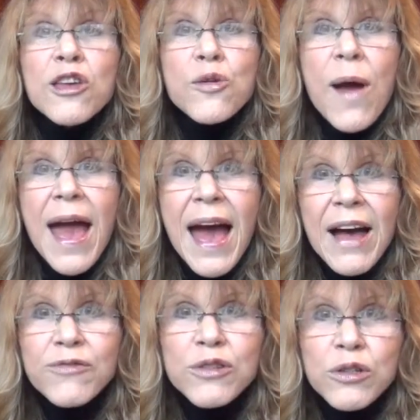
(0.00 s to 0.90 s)
You
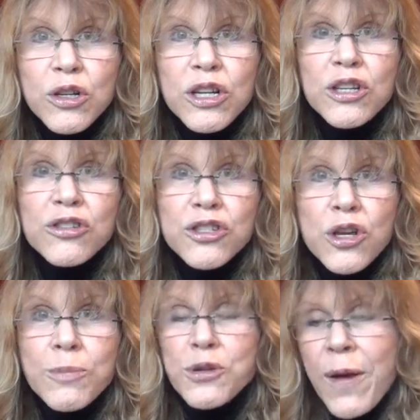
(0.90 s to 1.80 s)
have to look at your
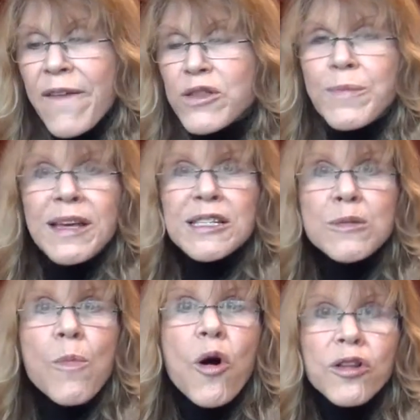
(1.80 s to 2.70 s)
soaps. You have to make
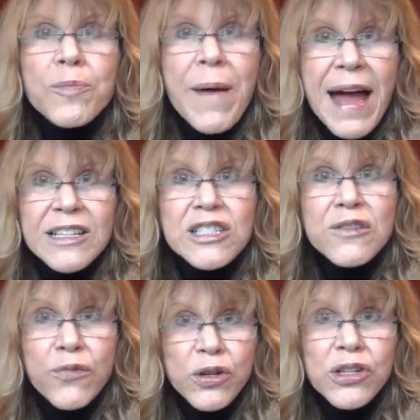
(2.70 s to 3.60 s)
smaller
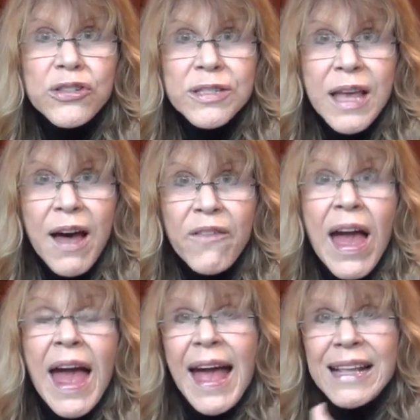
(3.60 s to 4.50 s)
batches for
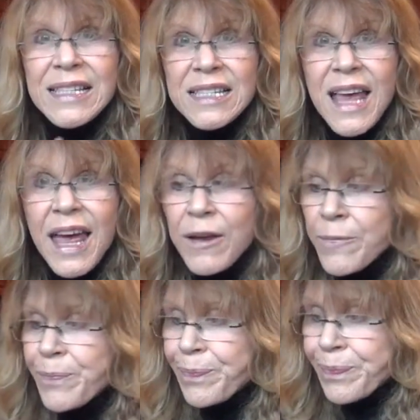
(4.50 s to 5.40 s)
yourself and say,